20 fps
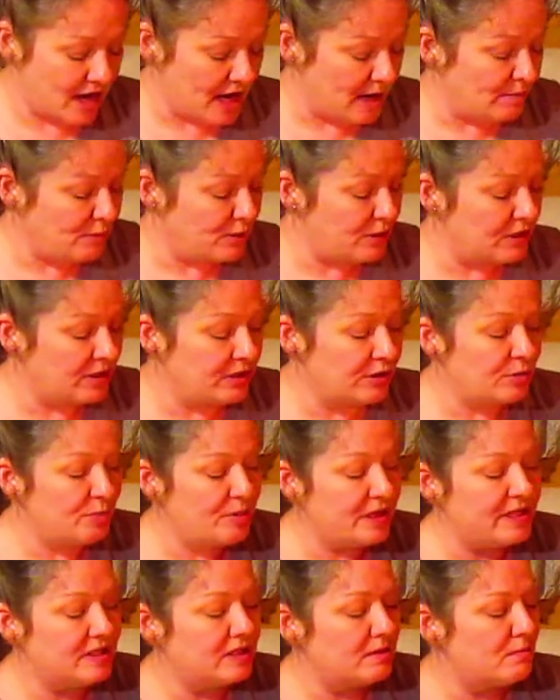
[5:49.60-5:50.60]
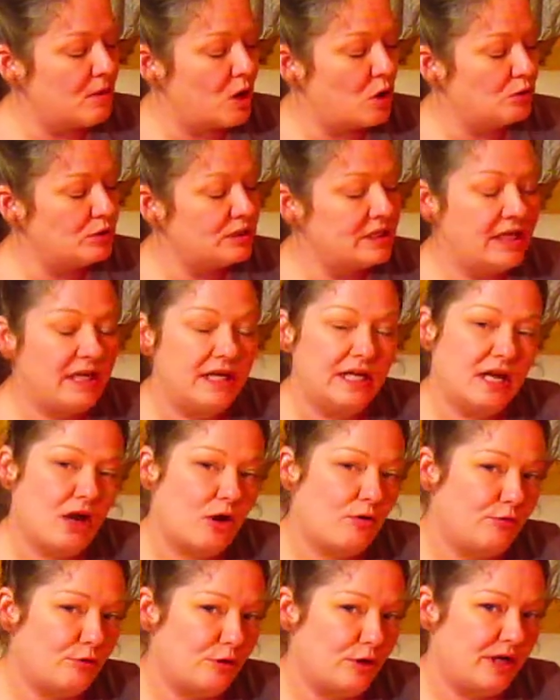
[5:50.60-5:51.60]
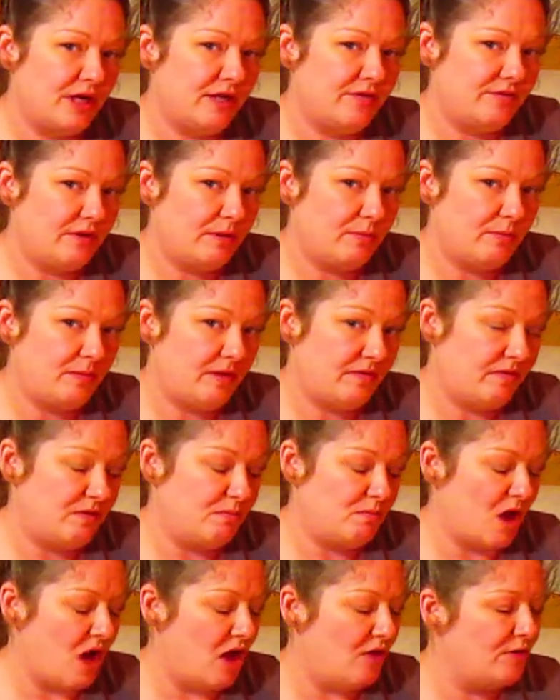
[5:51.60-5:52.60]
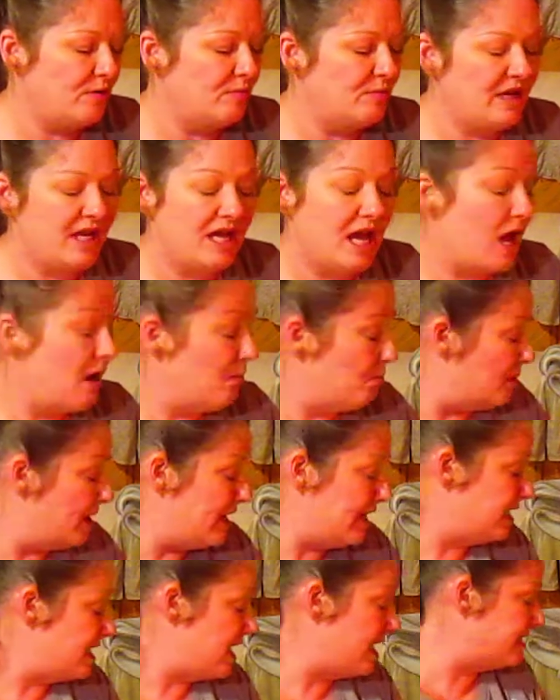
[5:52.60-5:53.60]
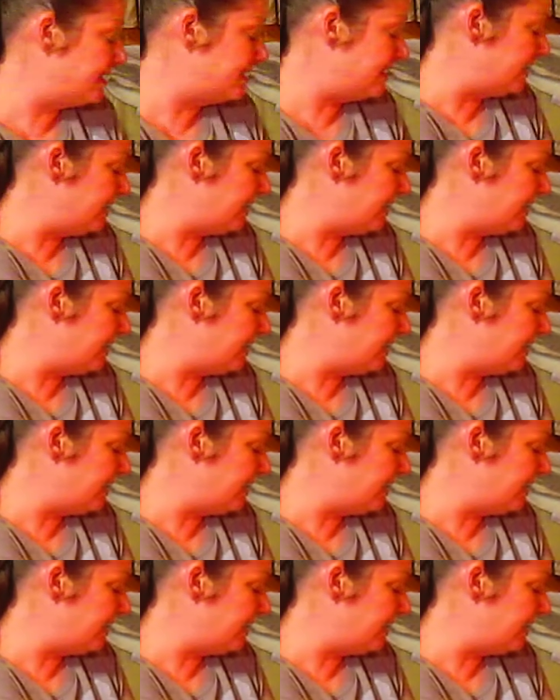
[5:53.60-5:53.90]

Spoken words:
I'd put a little piece of moleskin over it if it bothered me, but it doesn't.